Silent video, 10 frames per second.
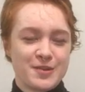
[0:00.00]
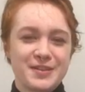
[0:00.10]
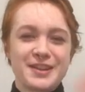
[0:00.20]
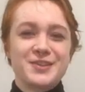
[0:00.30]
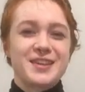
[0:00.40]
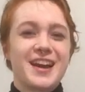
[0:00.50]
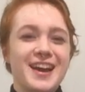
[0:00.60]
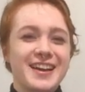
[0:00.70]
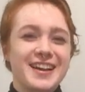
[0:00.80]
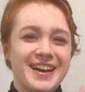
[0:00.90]
my videos.
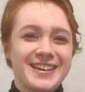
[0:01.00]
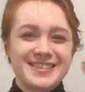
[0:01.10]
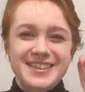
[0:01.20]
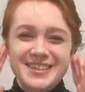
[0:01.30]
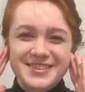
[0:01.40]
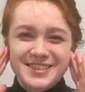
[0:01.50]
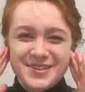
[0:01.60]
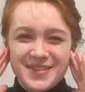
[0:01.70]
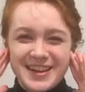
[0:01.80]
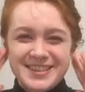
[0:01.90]
Hi guys, thank you so
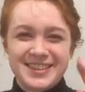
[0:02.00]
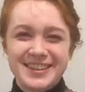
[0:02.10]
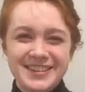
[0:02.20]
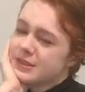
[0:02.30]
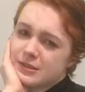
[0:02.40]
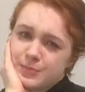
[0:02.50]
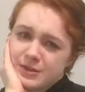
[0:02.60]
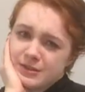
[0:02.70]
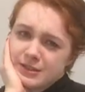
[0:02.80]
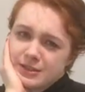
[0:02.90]
much. It's
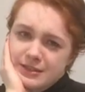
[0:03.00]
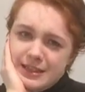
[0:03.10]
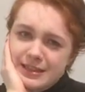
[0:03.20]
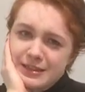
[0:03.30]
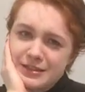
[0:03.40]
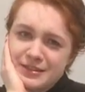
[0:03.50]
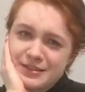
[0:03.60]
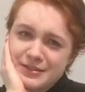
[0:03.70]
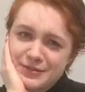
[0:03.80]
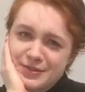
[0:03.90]
been a long day.
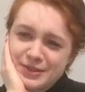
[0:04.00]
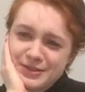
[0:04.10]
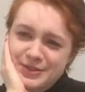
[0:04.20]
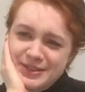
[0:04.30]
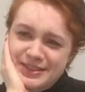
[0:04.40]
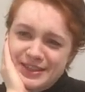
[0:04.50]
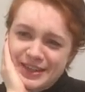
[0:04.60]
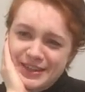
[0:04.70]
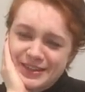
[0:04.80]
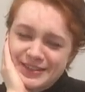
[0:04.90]
I'm feeling really
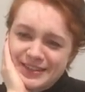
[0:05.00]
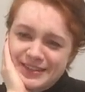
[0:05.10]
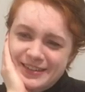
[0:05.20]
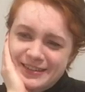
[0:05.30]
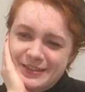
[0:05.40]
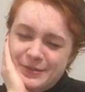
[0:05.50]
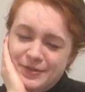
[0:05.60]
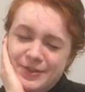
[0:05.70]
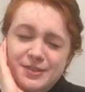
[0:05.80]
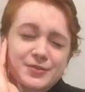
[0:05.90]
tired and my
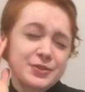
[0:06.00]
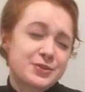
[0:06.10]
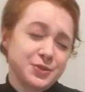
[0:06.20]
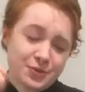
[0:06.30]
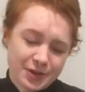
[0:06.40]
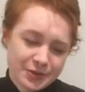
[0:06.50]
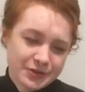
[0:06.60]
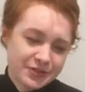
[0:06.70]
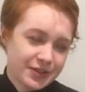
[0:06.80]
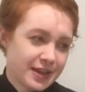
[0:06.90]
face feels
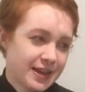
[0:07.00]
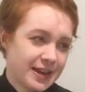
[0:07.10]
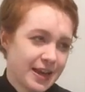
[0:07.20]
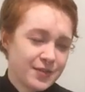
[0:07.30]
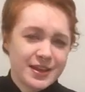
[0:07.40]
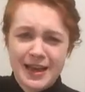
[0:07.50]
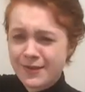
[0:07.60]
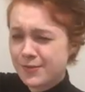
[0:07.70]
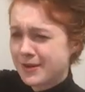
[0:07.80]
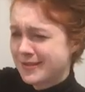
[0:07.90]
gross and I have like
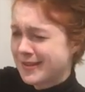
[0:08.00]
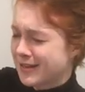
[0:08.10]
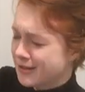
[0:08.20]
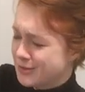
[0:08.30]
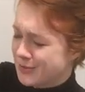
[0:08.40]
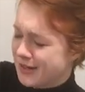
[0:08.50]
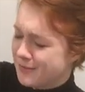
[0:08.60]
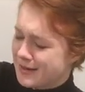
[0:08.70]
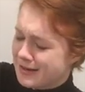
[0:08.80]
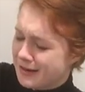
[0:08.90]
half a bottle of hairspray
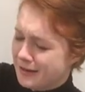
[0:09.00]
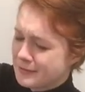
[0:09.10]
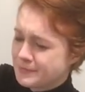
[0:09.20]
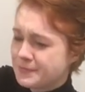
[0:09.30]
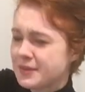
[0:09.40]
in my hair.